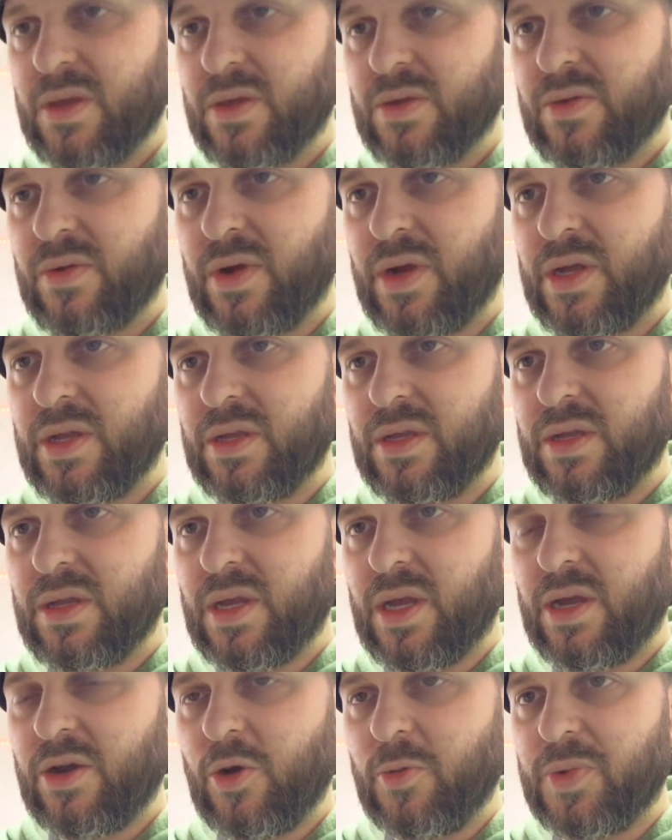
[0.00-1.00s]
right?
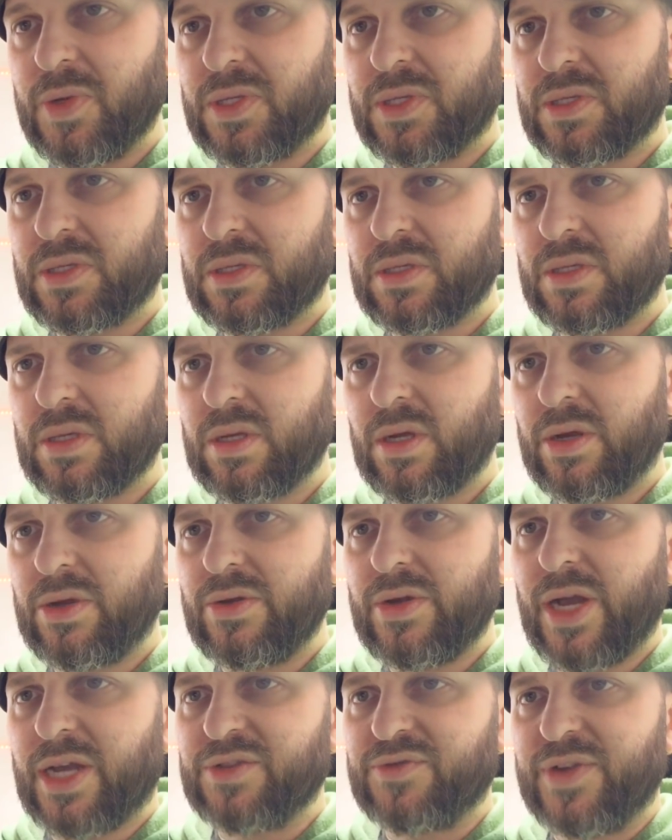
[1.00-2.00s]
I hope it's, are you
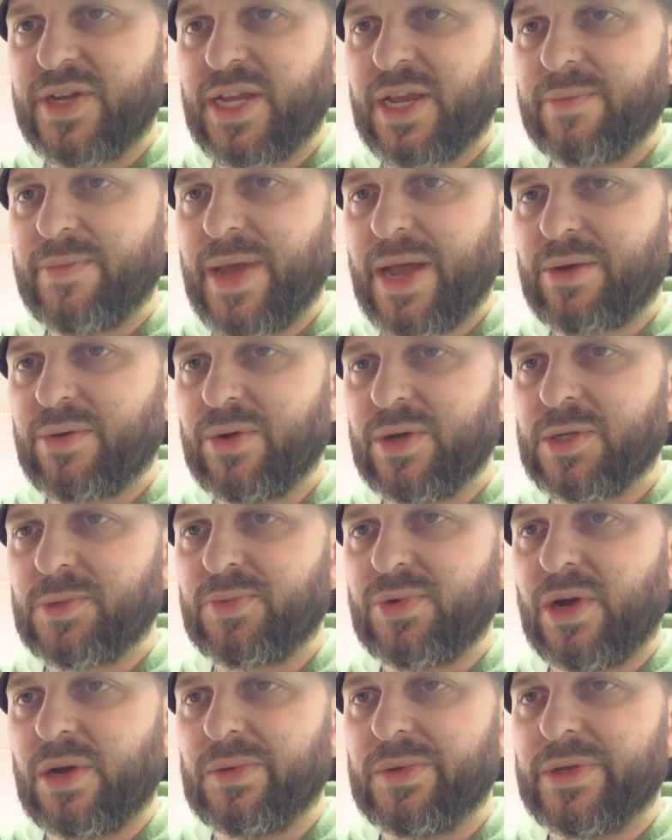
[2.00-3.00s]
guys reading it backwards?
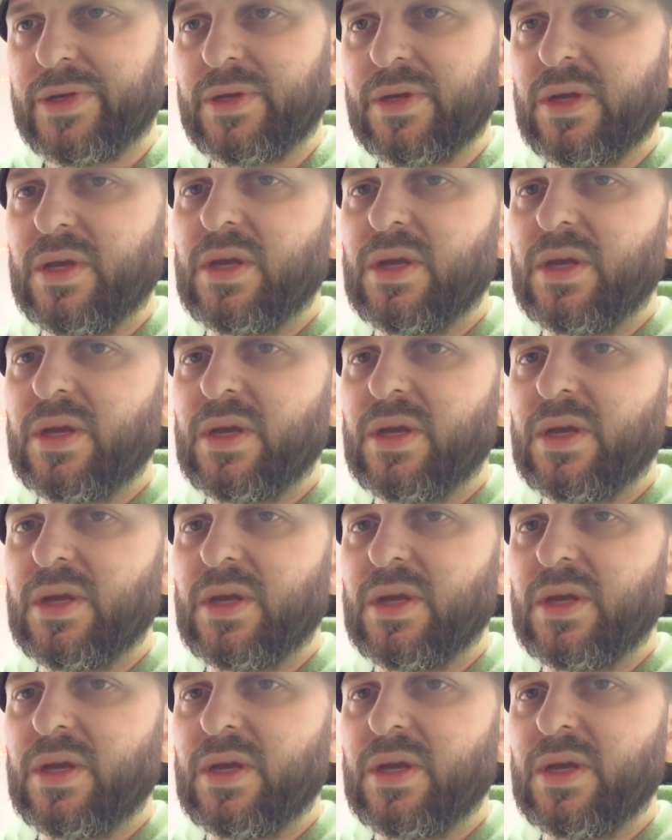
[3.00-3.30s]
Probably.